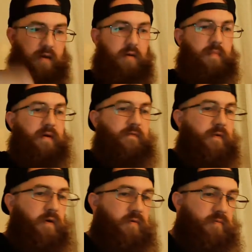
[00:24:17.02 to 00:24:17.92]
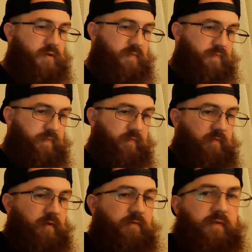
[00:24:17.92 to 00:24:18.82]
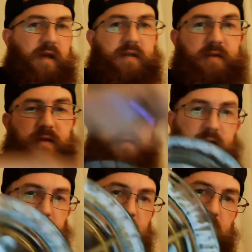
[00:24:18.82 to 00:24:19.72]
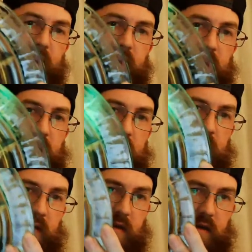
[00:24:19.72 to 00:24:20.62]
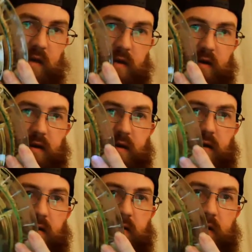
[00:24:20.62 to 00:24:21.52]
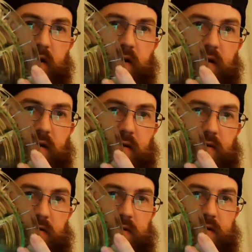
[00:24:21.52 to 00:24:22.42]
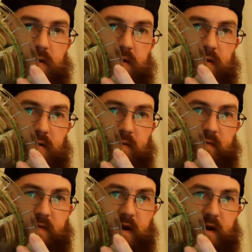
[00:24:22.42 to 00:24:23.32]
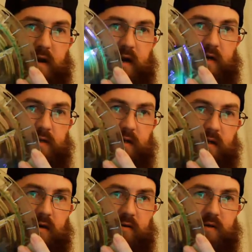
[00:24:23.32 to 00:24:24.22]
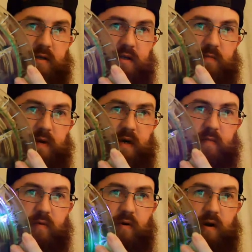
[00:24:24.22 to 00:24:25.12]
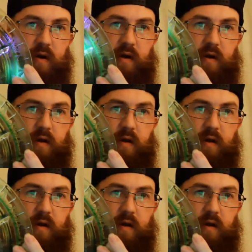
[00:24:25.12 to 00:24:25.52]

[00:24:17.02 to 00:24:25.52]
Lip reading: Oh, my phone's reflecting. There you go. It glows. Very nice glow to this bad boy.